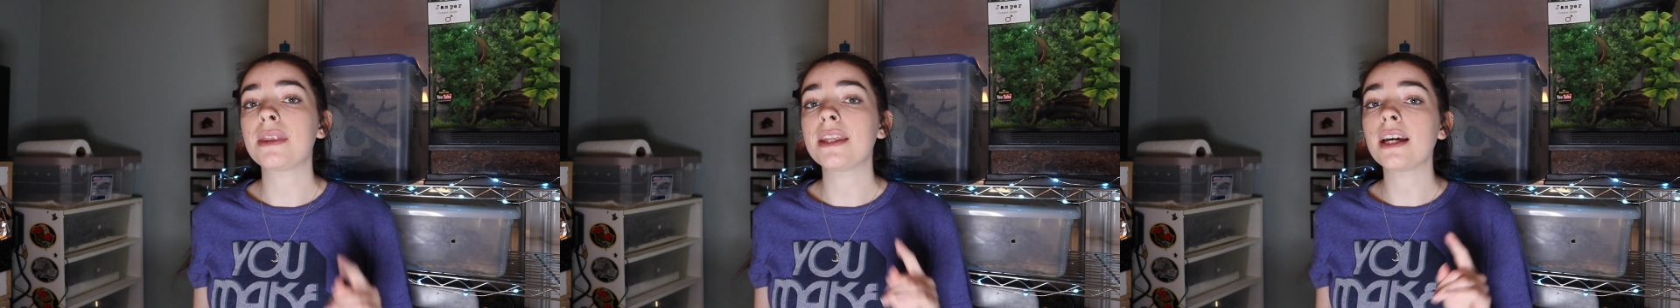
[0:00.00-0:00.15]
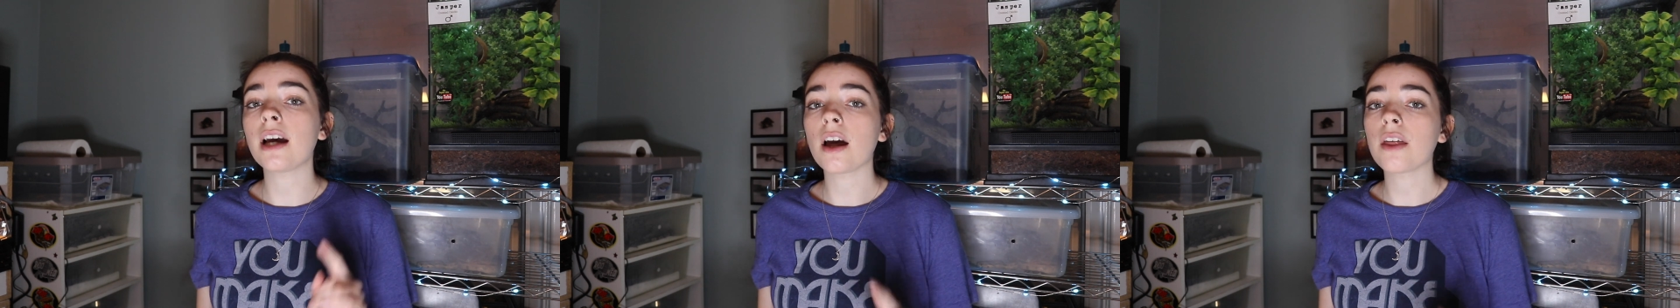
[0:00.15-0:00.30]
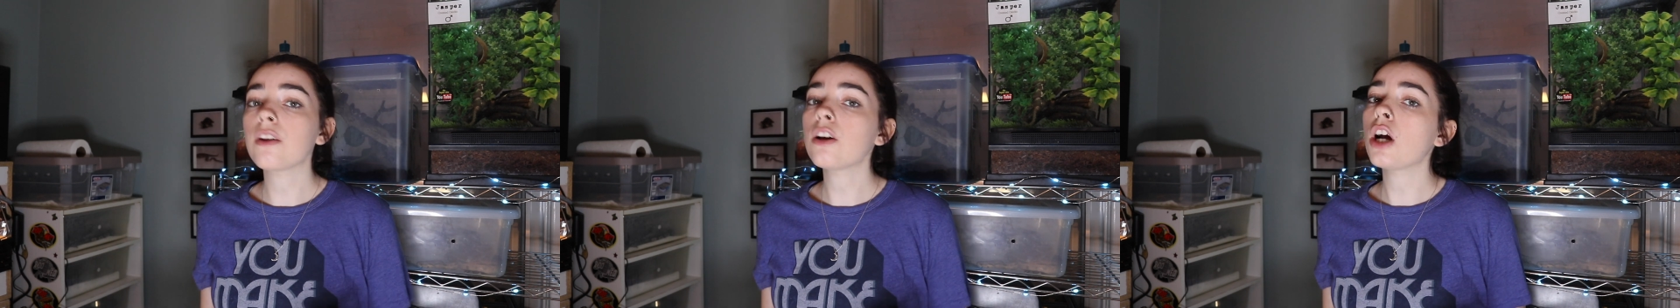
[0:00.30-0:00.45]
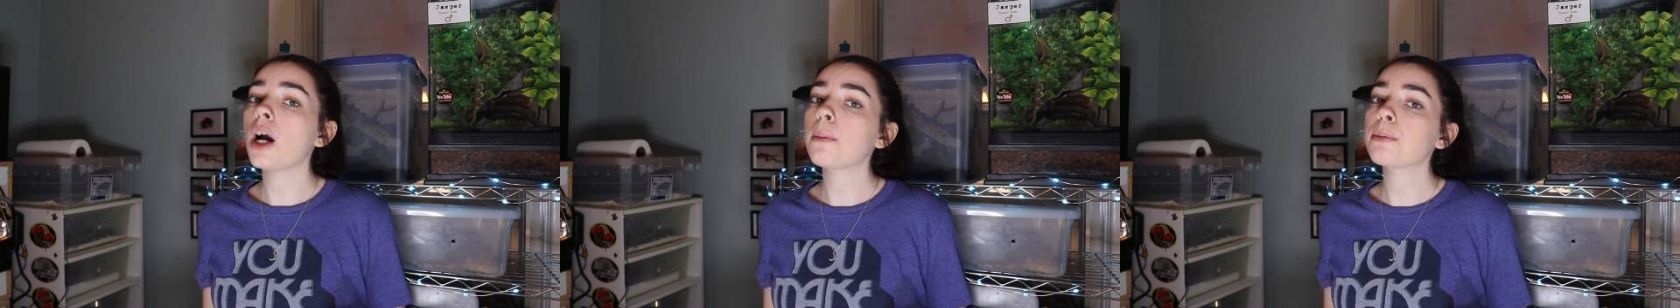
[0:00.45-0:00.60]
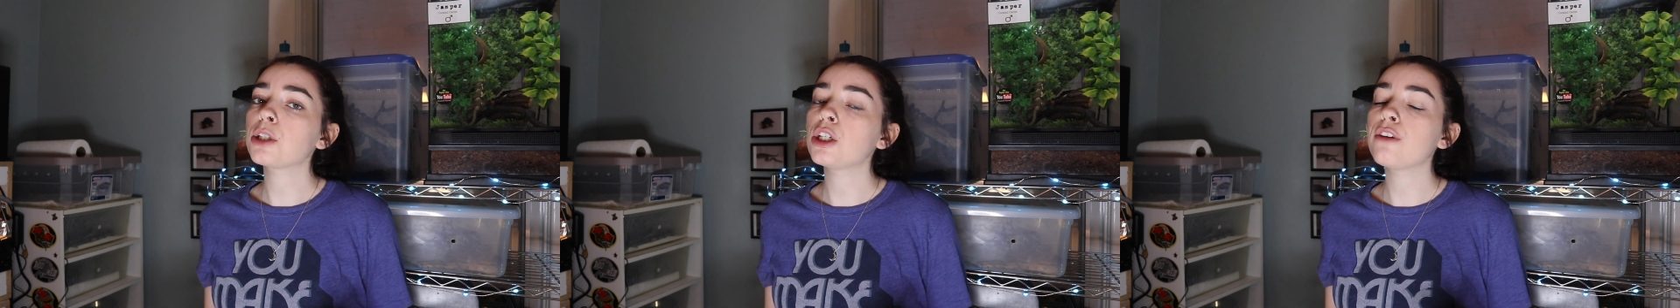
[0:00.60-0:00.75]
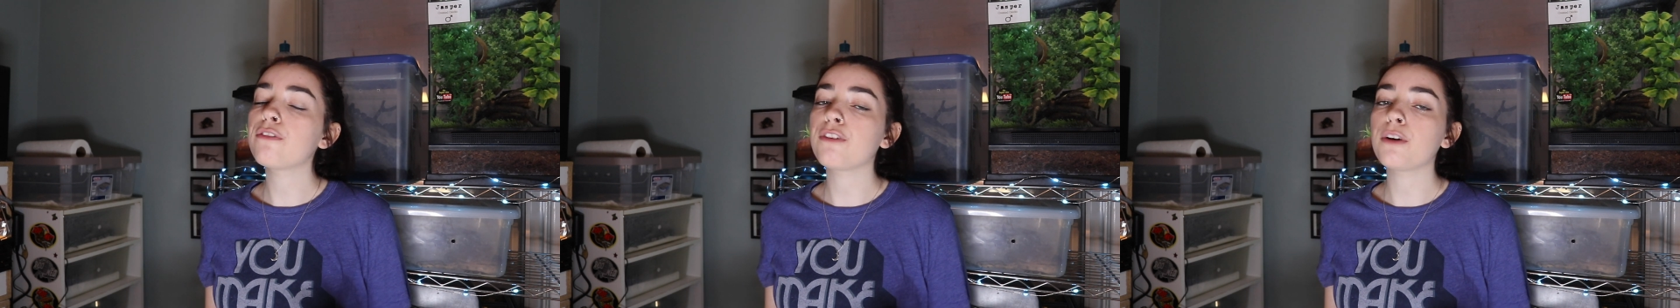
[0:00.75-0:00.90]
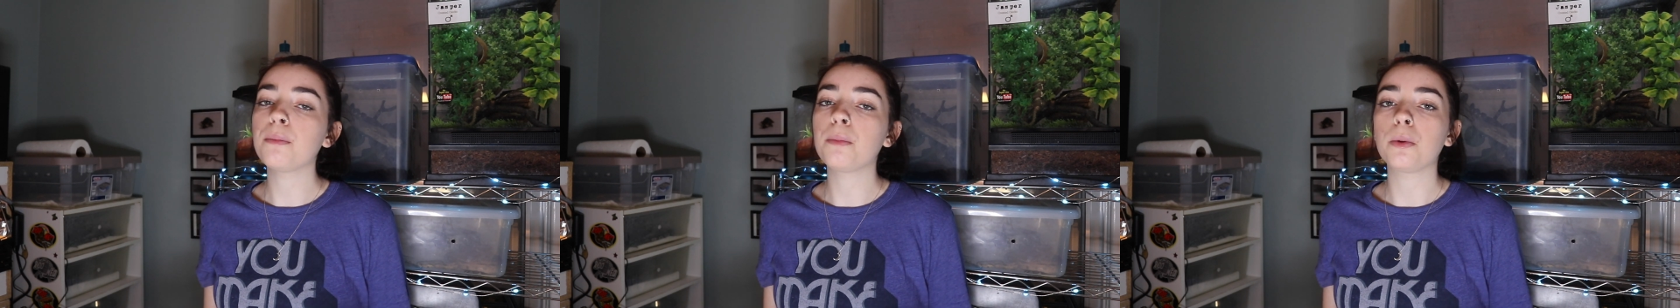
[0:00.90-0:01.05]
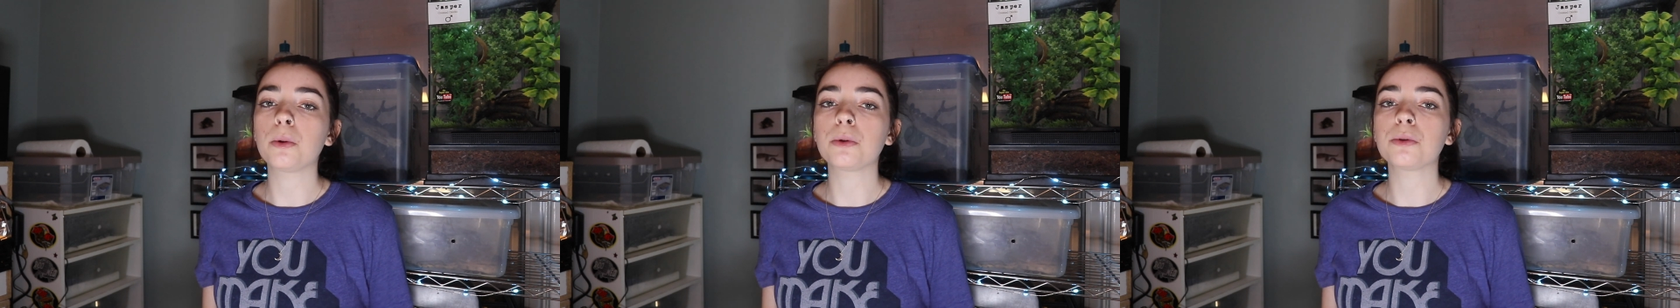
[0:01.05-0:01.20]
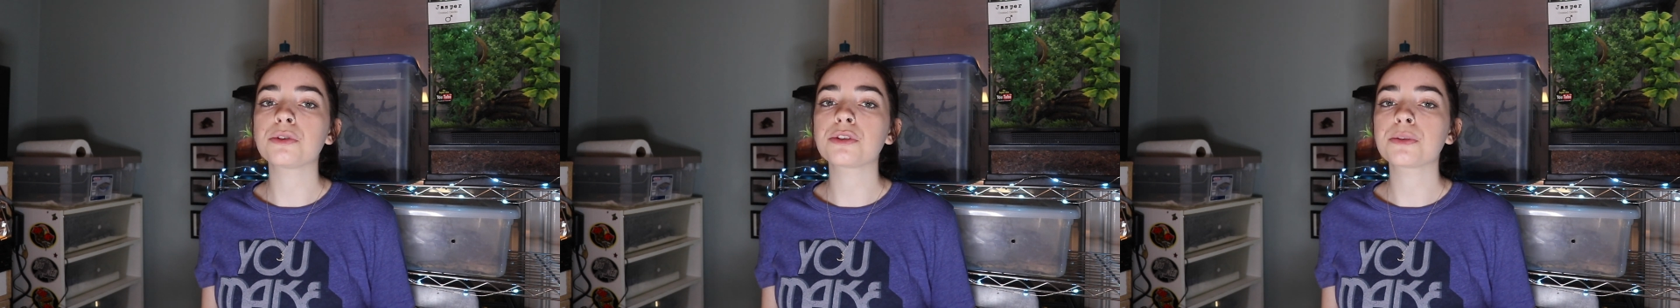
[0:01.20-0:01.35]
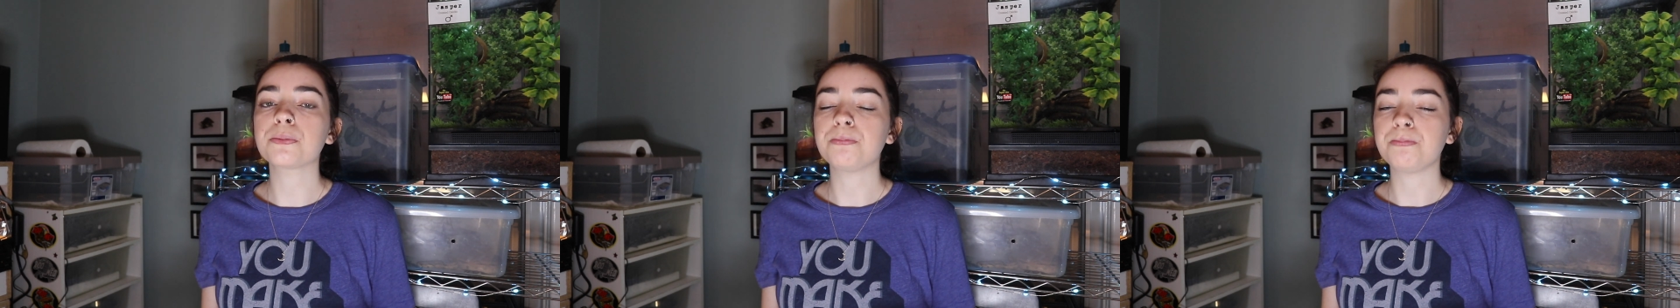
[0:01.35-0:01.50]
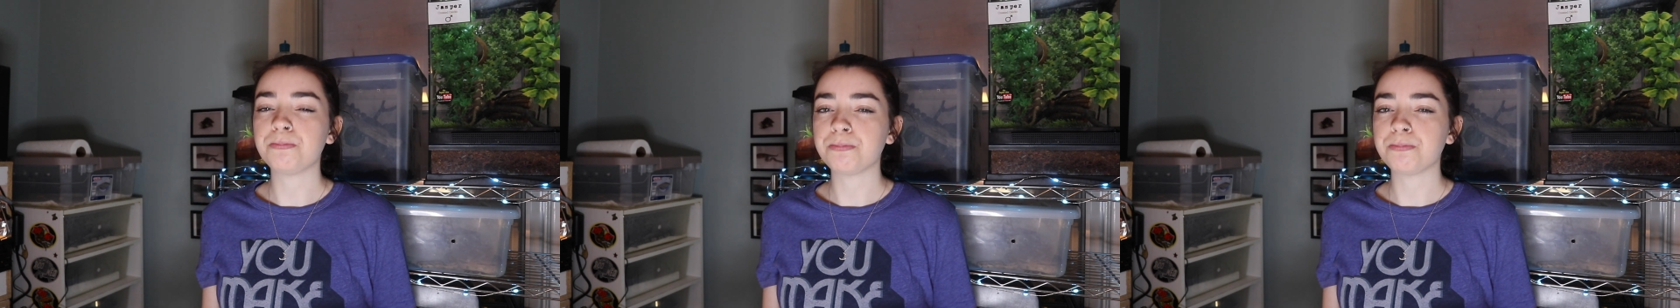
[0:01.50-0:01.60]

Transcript: The other option for bowls